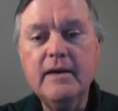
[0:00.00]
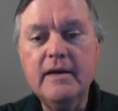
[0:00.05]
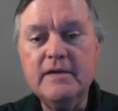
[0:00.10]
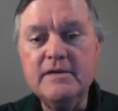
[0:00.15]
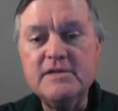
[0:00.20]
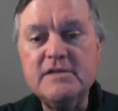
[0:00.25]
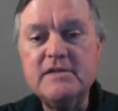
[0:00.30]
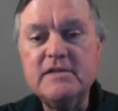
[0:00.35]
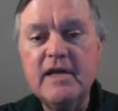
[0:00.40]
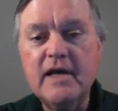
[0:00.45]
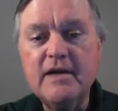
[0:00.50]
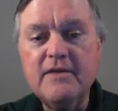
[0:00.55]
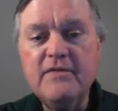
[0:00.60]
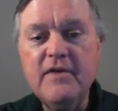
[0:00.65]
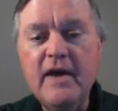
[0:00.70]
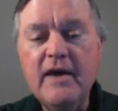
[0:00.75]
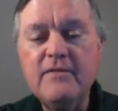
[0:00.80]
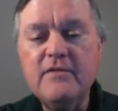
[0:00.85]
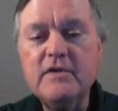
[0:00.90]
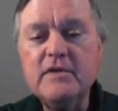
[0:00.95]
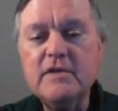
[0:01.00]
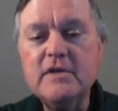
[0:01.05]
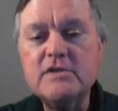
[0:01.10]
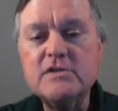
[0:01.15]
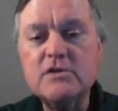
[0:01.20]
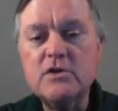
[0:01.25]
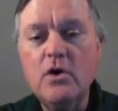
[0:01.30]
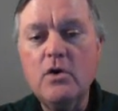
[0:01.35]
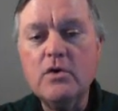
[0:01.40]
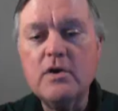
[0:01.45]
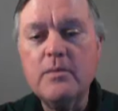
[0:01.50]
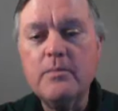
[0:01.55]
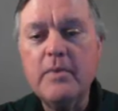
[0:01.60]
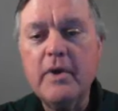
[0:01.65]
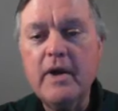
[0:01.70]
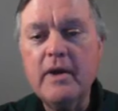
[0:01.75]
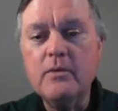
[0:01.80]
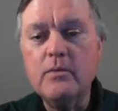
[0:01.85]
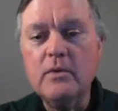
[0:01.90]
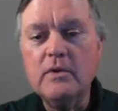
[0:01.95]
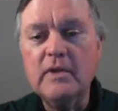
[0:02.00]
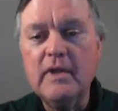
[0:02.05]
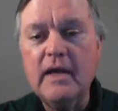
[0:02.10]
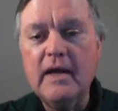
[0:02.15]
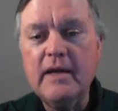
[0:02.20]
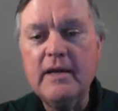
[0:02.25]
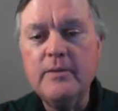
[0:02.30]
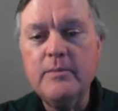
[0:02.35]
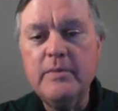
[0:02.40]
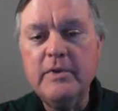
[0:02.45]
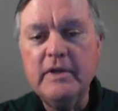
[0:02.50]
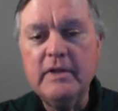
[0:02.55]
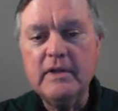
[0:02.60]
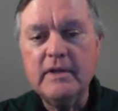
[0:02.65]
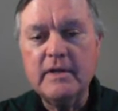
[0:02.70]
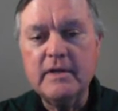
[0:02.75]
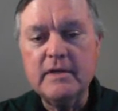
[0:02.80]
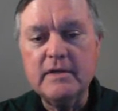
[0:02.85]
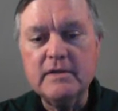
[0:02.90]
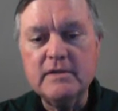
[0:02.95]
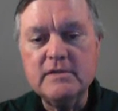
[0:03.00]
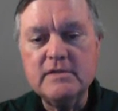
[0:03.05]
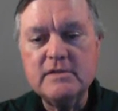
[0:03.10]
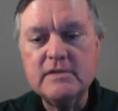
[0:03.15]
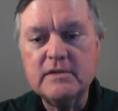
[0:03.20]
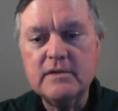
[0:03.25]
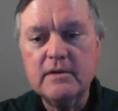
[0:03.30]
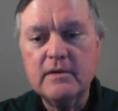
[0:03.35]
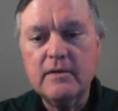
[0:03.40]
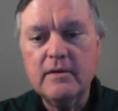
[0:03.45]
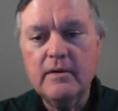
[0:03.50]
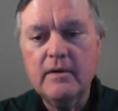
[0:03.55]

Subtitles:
Instead of having this go to payroll liabilities,